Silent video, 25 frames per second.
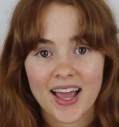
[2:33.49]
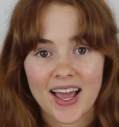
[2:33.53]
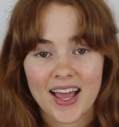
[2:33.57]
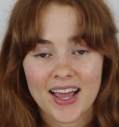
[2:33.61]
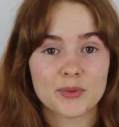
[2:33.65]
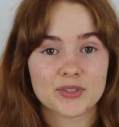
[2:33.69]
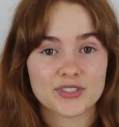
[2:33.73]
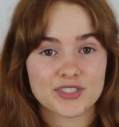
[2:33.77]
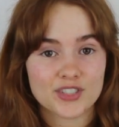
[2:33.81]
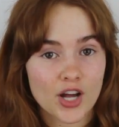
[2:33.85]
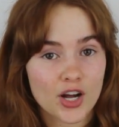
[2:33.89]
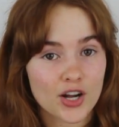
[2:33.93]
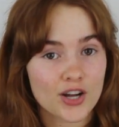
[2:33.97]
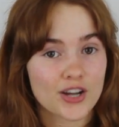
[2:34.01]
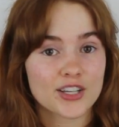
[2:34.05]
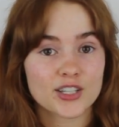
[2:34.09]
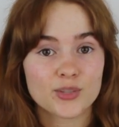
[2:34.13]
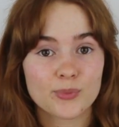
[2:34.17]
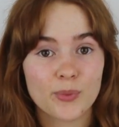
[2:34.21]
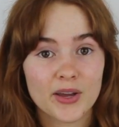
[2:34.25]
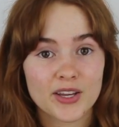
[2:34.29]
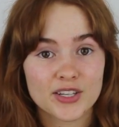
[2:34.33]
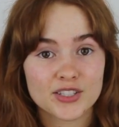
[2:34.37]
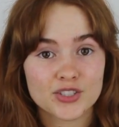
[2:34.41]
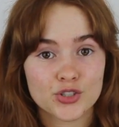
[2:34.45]
It's not
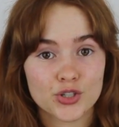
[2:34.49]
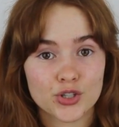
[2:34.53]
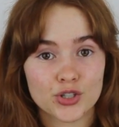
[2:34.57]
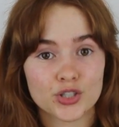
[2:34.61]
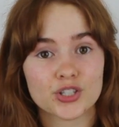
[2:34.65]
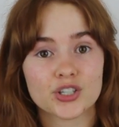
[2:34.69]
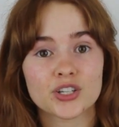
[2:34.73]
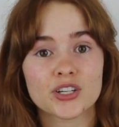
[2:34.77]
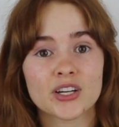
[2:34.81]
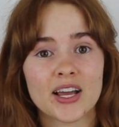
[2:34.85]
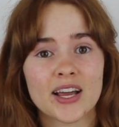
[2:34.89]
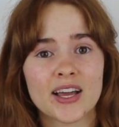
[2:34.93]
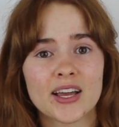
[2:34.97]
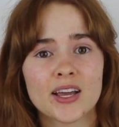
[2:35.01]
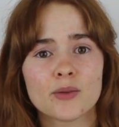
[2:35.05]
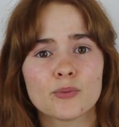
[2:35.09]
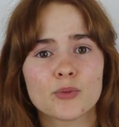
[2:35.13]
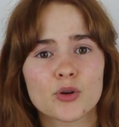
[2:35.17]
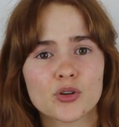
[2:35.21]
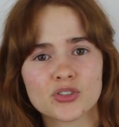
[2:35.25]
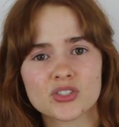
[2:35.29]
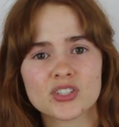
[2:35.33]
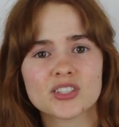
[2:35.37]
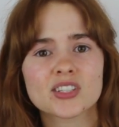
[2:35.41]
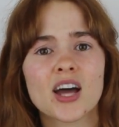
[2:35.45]
caused by dirt, and
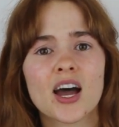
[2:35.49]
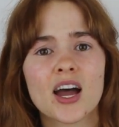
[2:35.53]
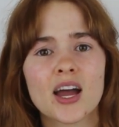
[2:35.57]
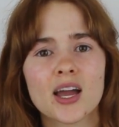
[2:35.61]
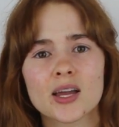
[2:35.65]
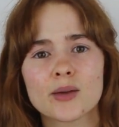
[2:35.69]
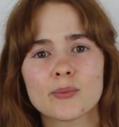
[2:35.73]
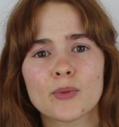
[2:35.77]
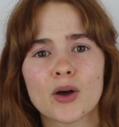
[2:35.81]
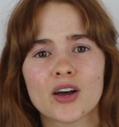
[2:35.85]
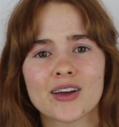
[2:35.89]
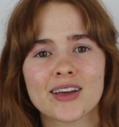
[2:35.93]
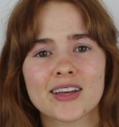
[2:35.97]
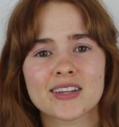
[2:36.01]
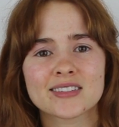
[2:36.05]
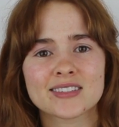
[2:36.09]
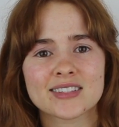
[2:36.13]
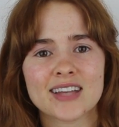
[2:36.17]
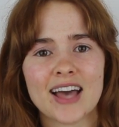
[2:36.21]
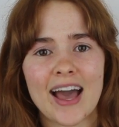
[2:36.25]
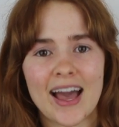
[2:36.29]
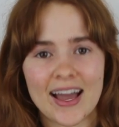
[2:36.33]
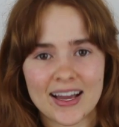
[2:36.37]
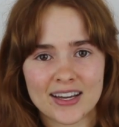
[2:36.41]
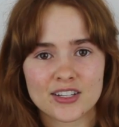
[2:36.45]
most of the time, us
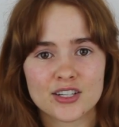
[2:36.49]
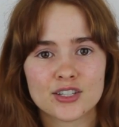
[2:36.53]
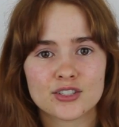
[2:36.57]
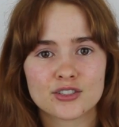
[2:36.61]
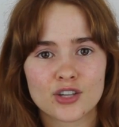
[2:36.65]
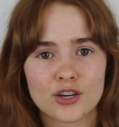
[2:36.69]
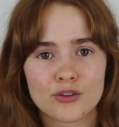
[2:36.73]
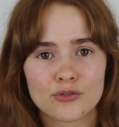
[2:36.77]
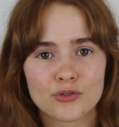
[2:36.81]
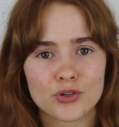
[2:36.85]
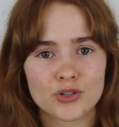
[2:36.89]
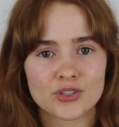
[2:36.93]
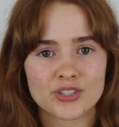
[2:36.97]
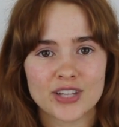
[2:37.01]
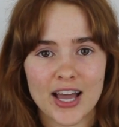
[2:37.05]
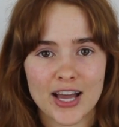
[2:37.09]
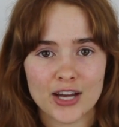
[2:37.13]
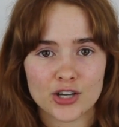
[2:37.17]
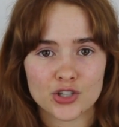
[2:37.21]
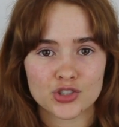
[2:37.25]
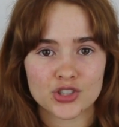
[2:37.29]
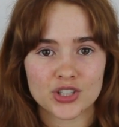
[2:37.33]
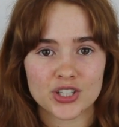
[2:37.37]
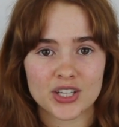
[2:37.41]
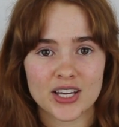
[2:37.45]
acne sufferers
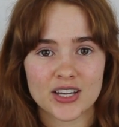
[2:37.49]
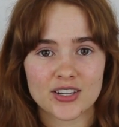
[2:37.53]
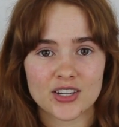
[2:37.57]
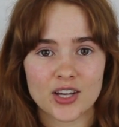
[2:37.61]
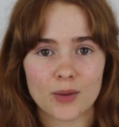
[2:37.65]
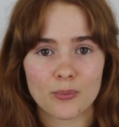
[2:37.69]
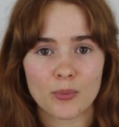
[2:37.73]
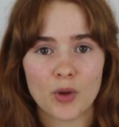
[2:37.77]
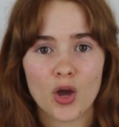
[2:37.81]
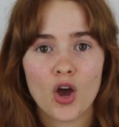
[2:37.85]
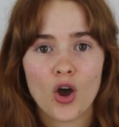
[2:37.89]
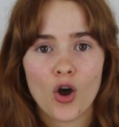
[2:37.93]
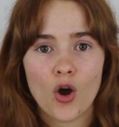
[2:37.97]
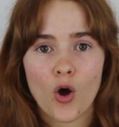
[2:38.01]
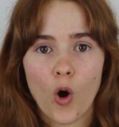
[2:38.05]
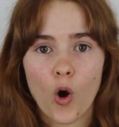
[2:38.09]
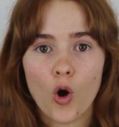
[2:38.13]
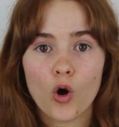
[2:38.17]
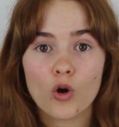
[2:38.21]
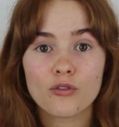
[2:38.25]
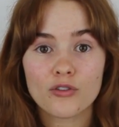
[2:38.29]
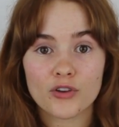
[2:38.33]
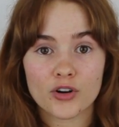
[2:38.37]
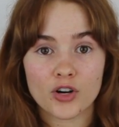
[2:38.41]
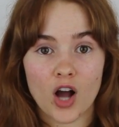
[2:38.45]
actually end up
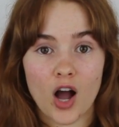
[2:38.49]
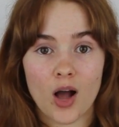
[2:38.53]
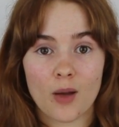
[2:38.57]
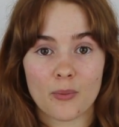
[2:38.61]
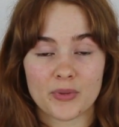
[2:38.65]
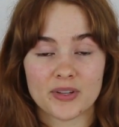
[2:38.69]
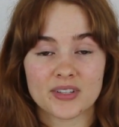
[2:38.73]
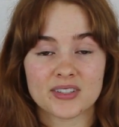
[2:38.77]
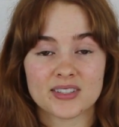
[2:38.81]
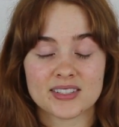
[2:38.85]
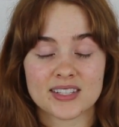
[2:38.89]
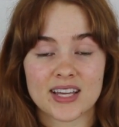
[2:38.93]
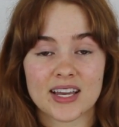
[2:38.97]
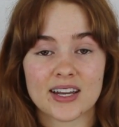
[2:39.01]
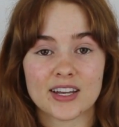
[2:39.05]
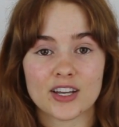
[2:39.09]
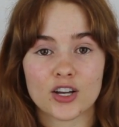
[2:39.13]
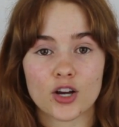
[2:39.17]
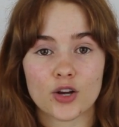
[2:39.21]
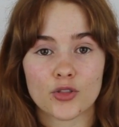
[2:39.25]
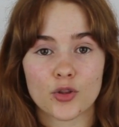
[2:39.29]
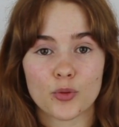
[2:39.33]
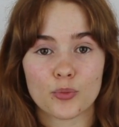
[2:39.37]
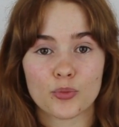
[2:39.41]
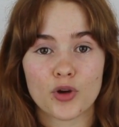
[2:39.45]
overcompensating
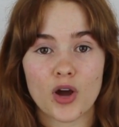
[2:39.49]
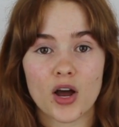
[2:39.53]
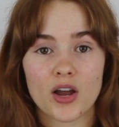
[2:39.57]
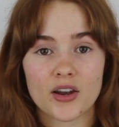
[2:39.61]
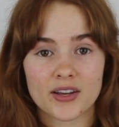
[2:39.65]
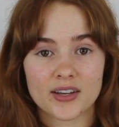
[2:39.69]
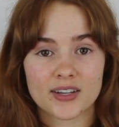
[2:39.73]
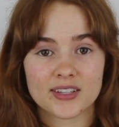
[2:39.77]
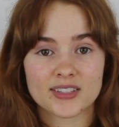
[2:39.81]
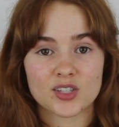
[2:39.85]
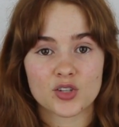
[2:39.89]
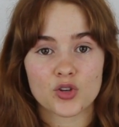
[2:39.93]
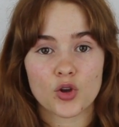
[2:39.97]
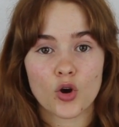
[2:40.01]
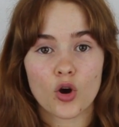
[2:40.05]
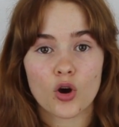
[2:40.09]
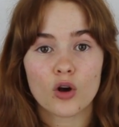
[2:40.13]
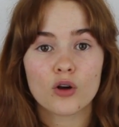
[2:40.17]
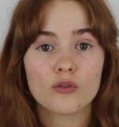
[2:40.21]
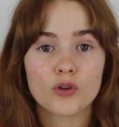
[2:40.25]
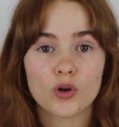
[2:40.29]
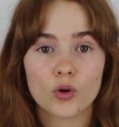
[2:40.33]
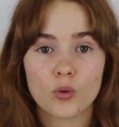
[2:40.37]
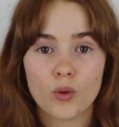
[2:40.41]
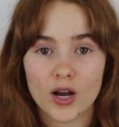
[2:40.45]
on the products and
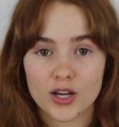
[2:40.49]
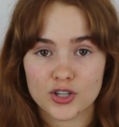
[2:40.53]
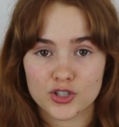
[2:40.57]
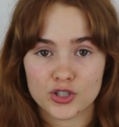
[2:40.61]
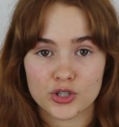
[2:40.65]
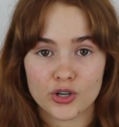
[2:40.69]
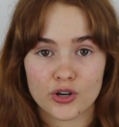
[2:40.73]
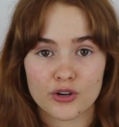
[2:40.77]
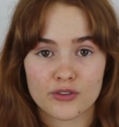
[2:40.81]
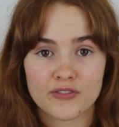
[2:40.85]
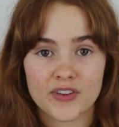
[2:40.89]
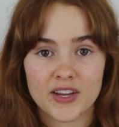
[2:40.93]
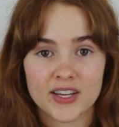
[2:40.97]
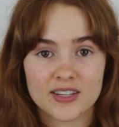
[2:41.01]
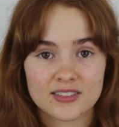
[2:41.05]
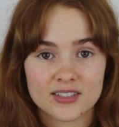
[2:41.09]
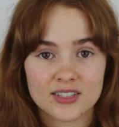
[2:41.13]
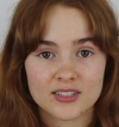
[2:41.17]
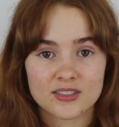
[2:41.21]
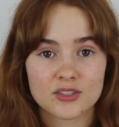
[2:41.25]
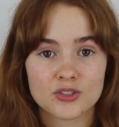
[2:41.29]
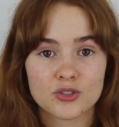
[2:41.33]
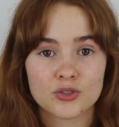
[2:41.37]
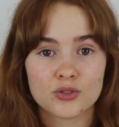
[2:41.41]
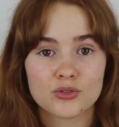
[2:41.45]
overwashing our
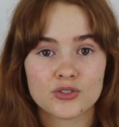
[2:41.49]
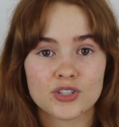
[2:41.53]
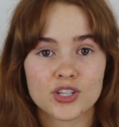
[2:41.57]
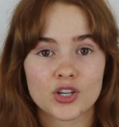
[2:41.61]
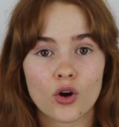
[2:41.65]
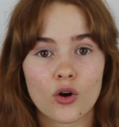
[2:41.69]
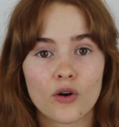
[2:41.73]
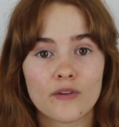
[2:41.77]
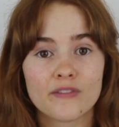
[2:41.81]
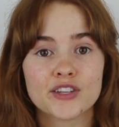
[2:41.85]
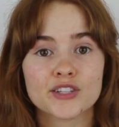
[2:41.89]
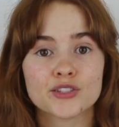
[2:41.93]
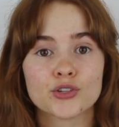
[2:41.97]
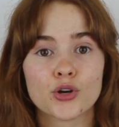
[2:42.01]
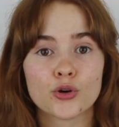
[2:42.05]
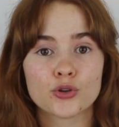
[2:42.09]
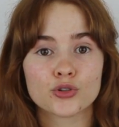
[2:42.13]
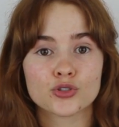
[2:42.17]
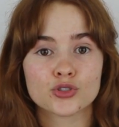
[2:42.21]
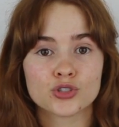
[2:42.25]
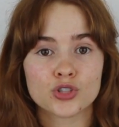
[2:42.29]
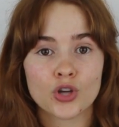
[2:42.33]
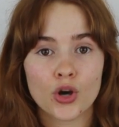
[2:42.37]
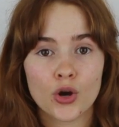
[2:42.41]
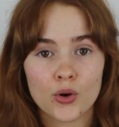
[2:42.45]
faces and using all these
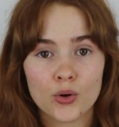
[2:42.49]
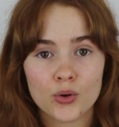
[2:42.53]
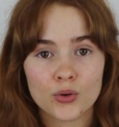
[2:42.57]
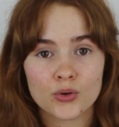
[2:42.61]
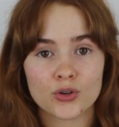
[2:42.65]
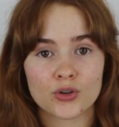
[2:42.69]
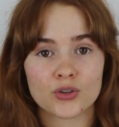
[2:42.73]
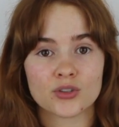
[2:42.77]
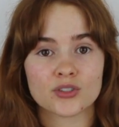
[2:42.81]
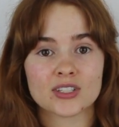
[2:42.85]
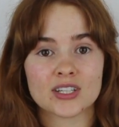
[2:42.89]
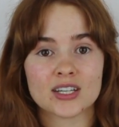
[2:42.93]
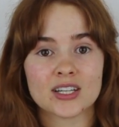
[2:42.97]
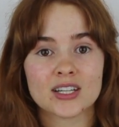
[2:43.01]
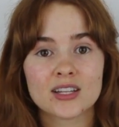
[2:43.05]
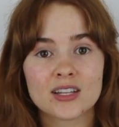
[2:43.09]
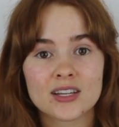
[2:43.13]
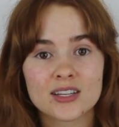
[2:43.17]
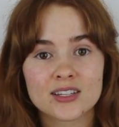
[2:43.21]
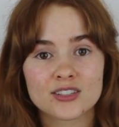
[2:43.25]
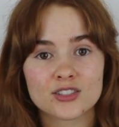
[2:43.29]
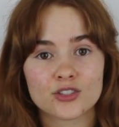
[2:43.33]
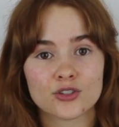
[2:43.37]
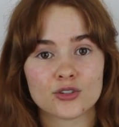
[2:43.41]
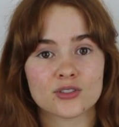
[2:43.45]
harsh toners and
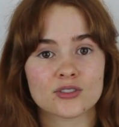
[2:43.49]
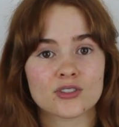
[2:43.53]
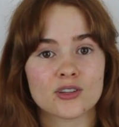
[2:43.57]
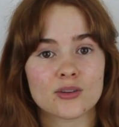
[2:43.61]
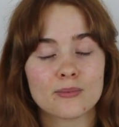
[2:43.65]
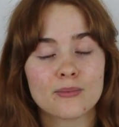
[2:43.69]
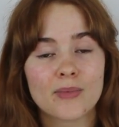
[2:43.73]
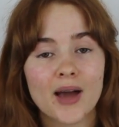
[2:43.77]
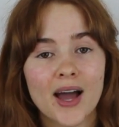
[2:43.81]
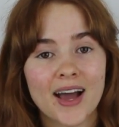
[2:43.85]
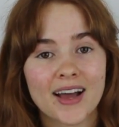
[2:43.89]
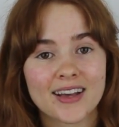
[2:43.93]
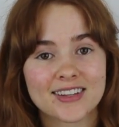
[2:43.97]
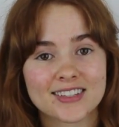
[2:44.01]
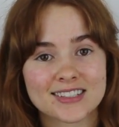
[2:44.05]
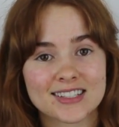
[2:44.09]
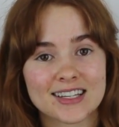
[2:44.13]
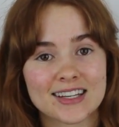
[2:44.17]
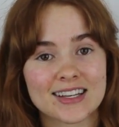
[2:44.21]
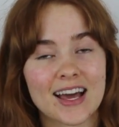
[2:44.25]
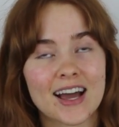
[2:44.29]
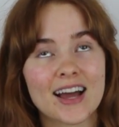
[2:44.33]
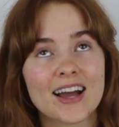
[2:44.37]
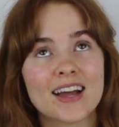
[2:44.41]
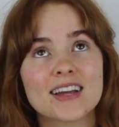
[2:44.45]
cleansers and masks
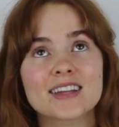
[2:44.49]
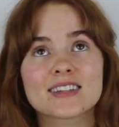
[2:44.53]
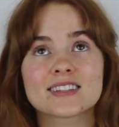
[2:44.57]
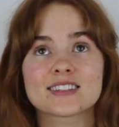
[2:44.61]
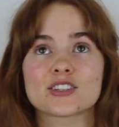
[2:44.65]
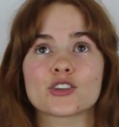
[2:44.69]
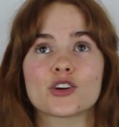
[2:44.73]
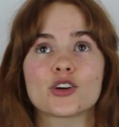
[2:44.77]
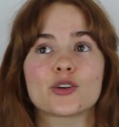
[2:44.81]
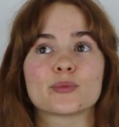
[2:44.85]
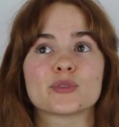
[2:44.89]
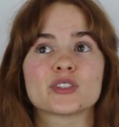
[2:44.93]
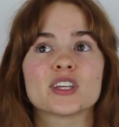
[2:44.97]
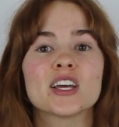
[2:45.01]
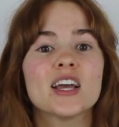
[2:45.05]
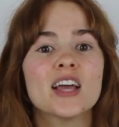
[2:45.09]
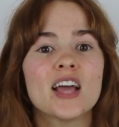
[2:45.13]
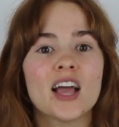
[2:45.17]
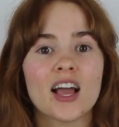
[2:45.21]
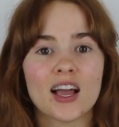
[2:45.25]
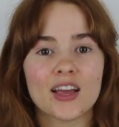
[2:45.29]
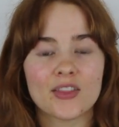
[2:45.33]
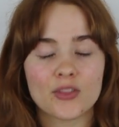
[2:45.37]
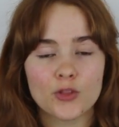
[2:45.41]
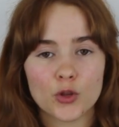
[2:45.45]
and eye serums
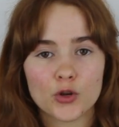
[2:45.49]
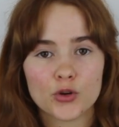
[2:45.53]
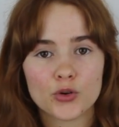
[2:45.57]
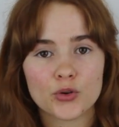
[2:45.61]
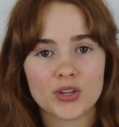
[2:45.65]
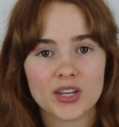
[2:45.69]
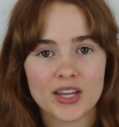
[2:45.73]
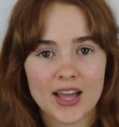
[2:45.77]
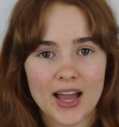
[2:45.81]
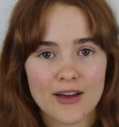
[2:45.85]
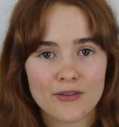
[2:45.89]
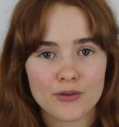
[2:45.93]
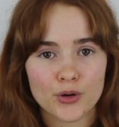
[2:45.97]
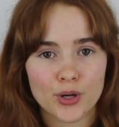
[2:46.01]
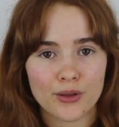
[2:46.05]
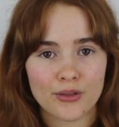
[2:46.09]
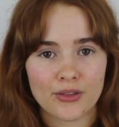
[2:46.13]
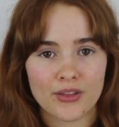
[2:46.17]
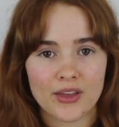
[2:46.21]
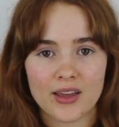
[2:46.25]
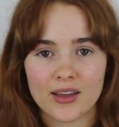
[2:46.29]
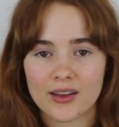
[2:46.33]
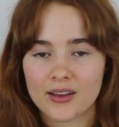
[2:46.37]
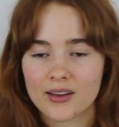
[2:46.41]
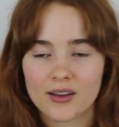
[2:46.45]
and literally
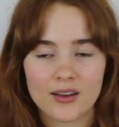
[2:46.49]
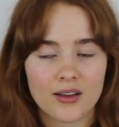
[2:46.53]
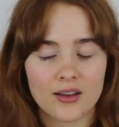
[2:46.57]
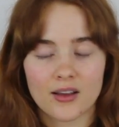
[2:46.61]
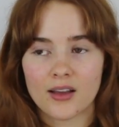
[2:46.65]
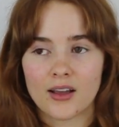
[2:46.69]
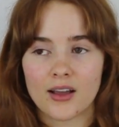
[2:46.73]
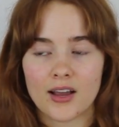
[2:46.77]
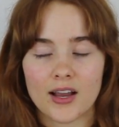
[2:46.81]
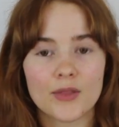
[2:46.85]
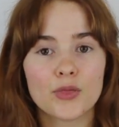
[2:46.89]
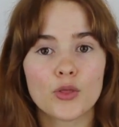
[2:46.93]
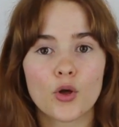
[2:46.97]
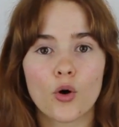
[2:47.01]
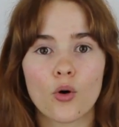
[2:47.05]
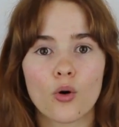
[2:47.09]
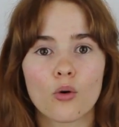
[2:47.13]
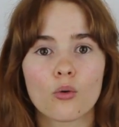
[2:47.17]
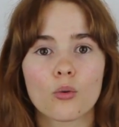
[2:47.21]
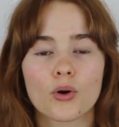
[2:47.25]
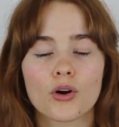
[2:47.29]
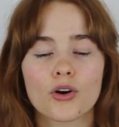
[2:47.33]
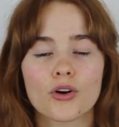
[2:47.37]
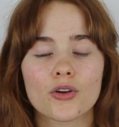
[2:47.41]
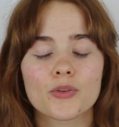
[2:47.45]
everything in the
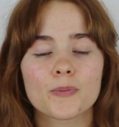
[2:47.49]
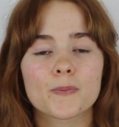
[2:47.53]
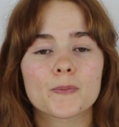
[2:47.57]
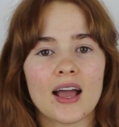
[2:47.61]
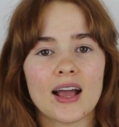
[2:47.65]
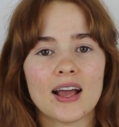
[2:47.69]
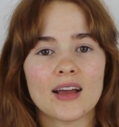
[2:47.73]
whole world.